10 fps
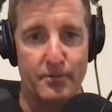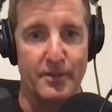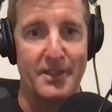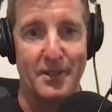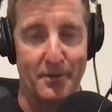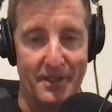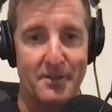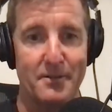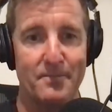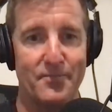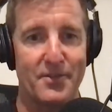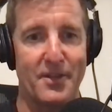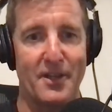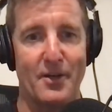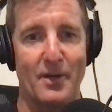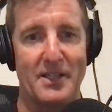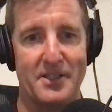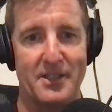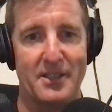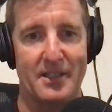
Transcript: really critical to the equation,